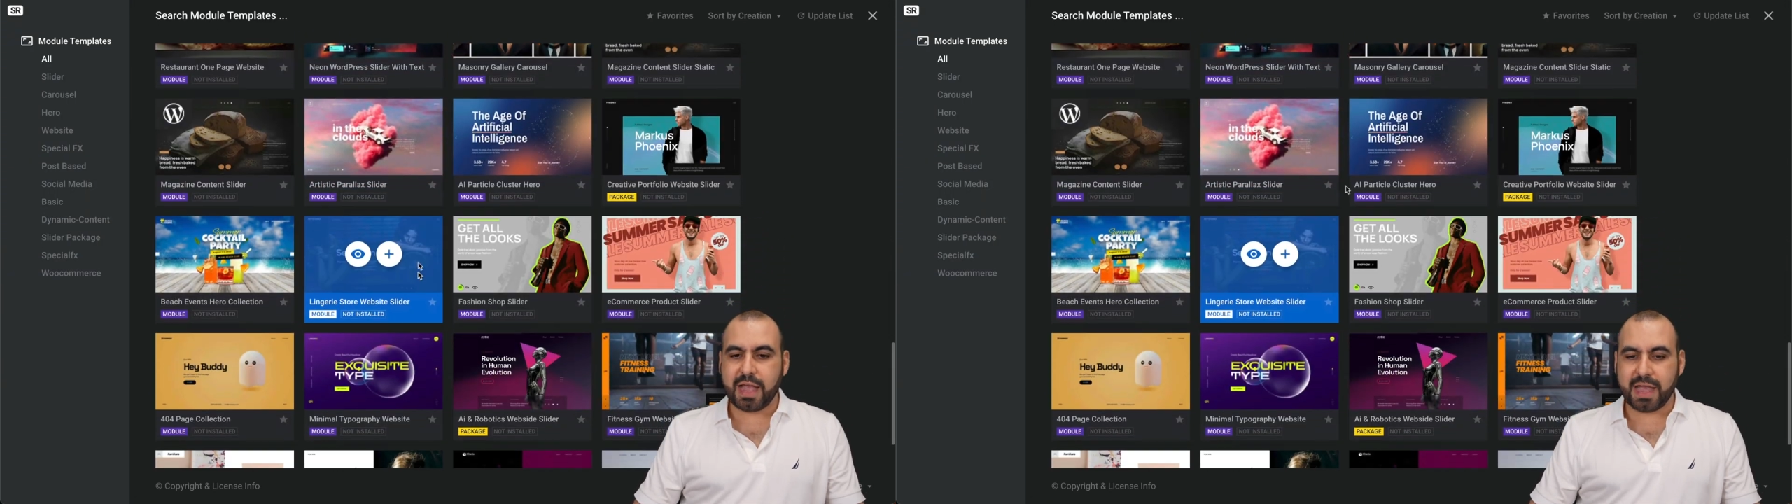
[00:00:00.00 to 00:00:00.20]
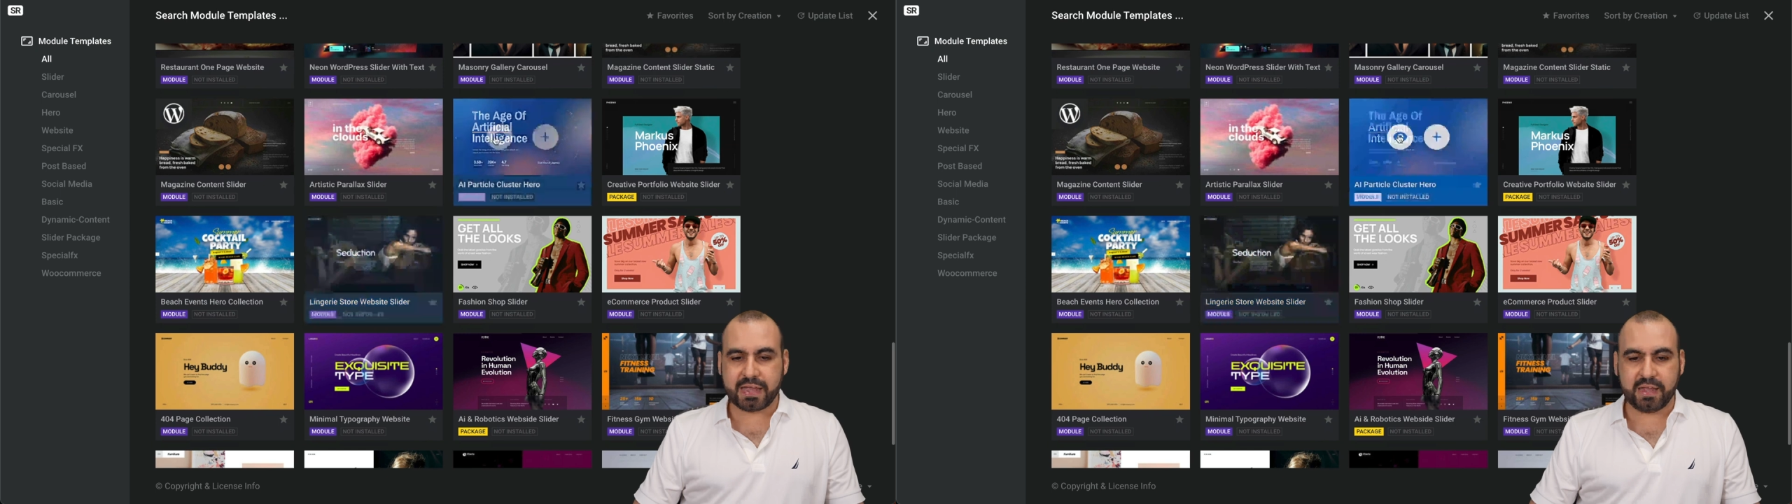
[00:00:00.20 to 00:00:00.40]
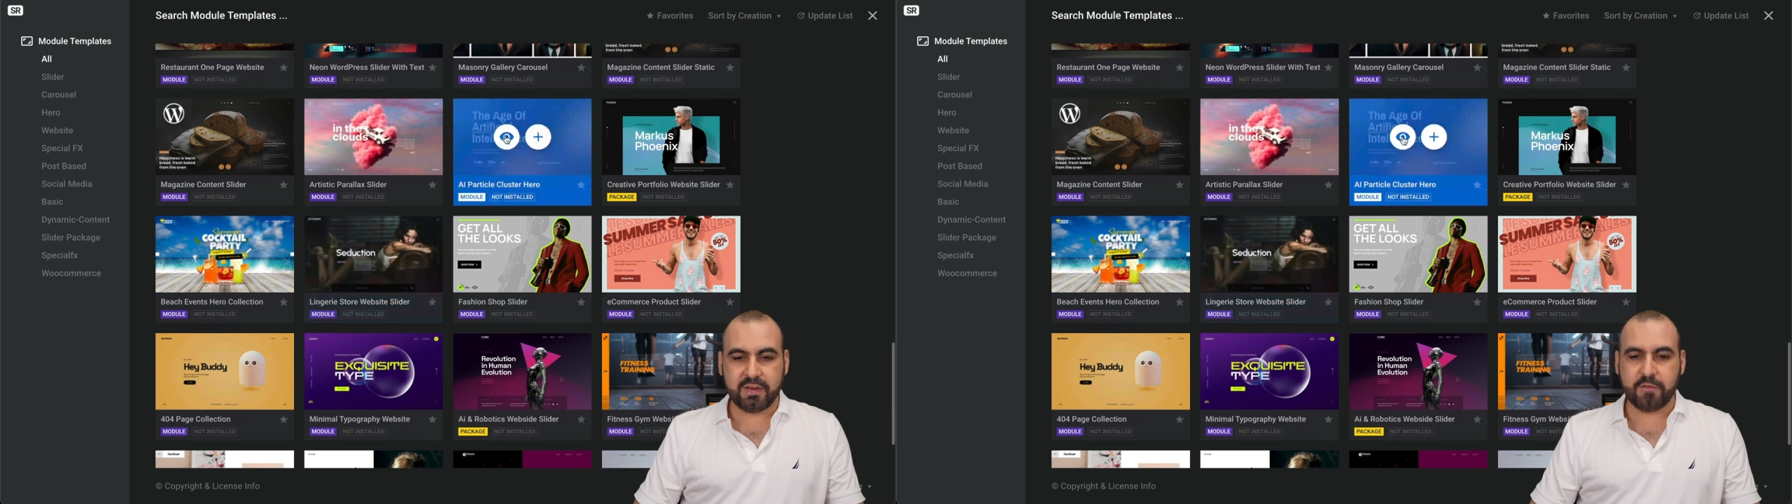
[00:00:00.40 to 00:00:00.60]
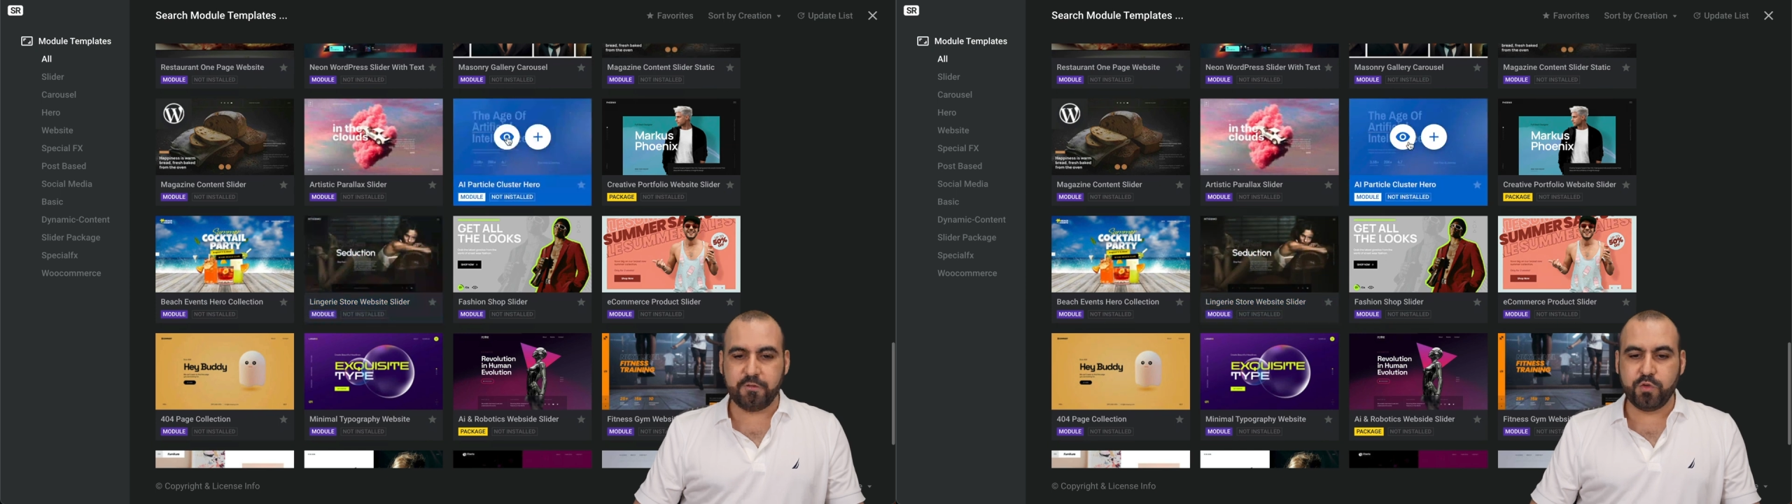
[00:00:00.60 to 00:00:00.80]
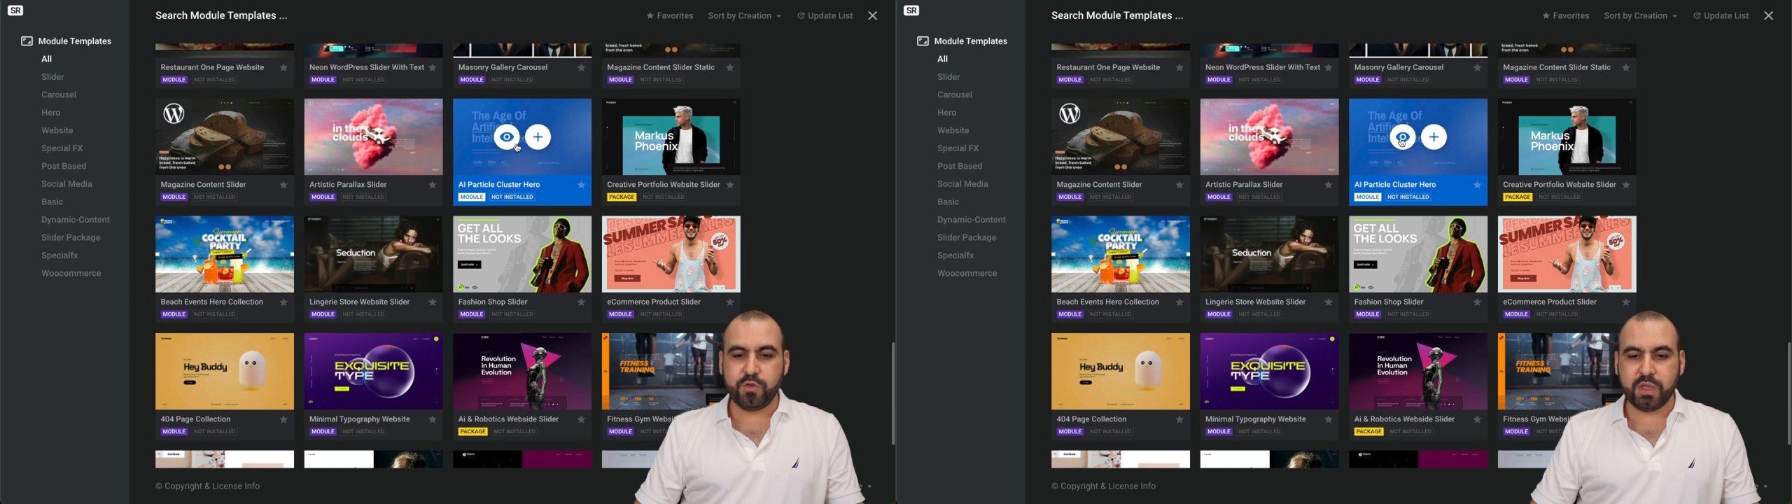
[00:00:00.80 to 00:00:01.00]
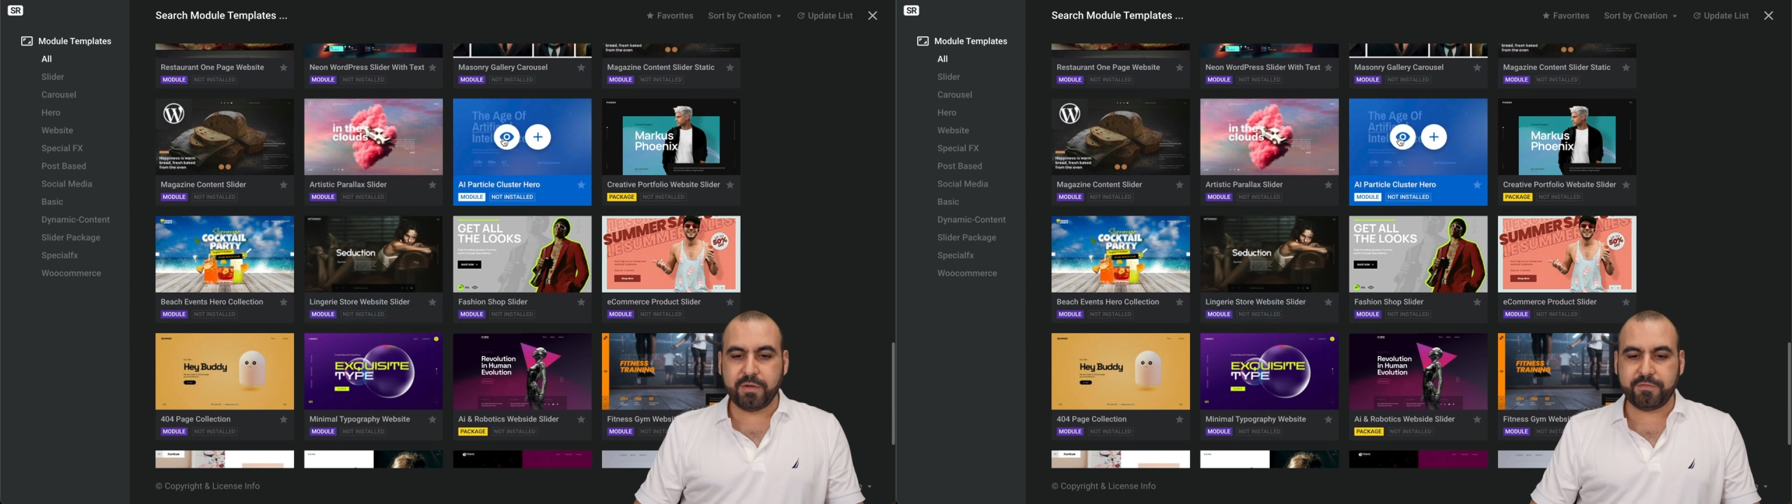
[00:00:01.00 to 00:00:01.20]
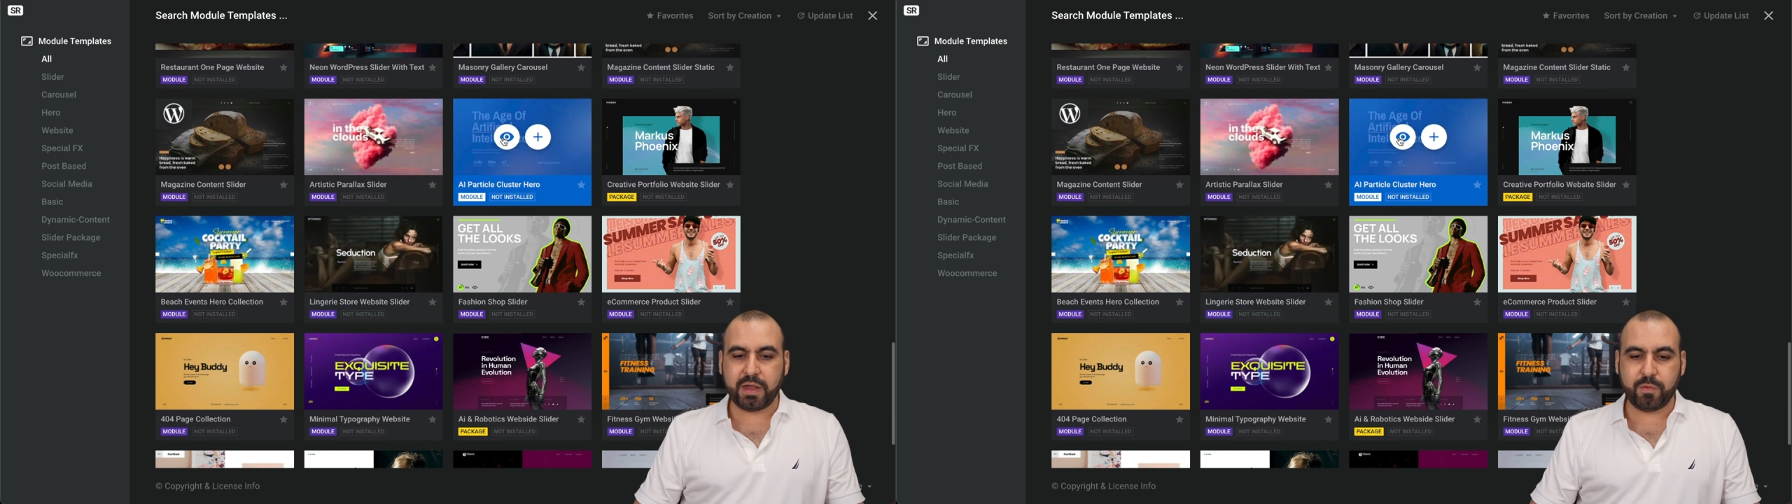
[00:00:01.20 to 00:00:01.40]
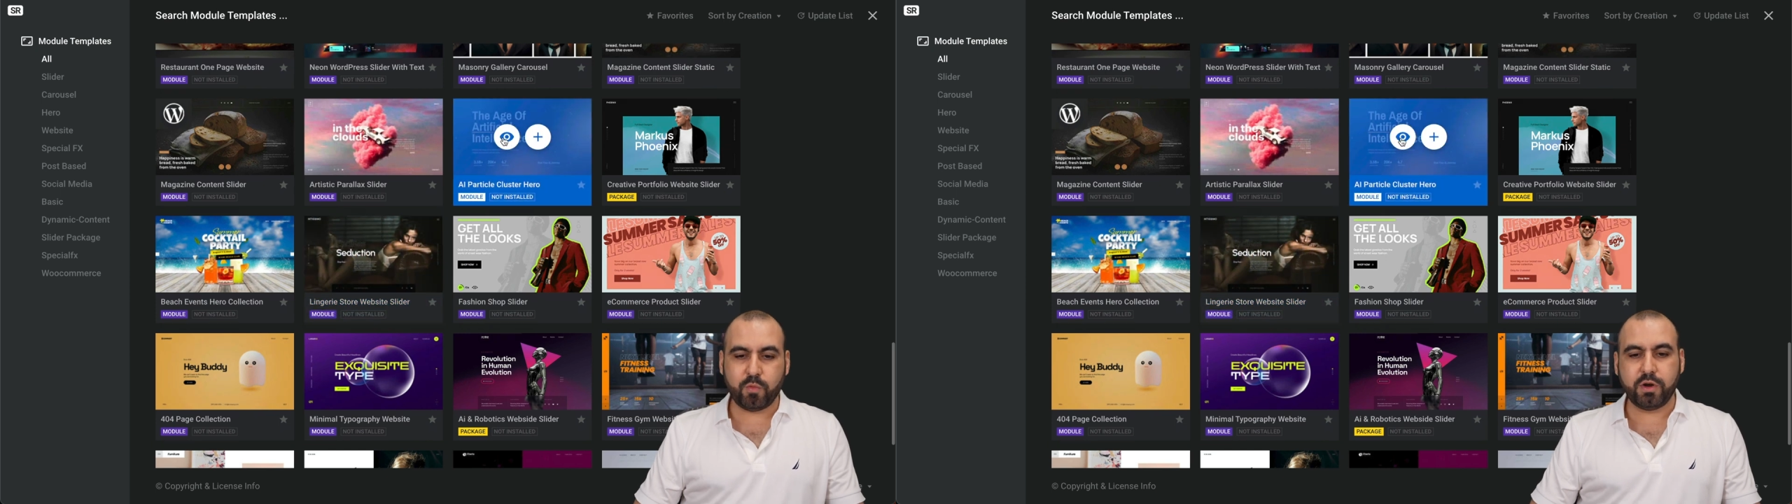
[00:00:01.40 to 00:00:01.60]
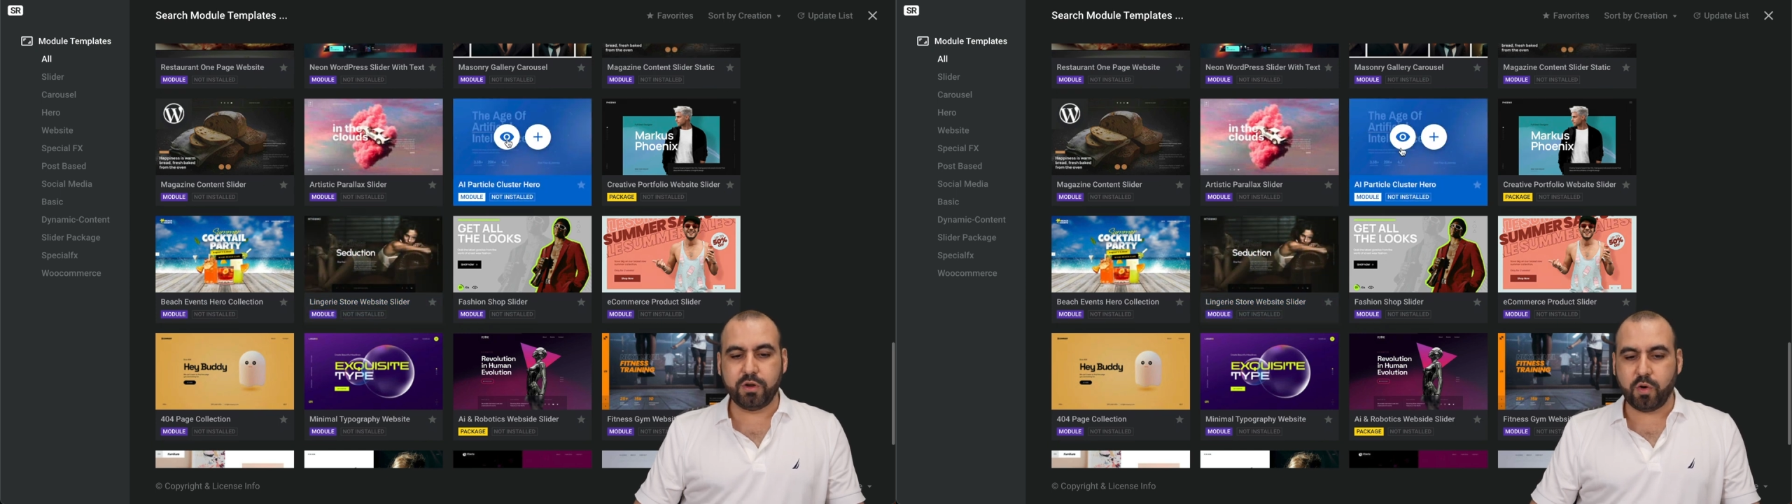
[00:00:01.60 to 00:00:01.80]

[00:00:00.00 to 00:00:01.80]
I can view them if I want to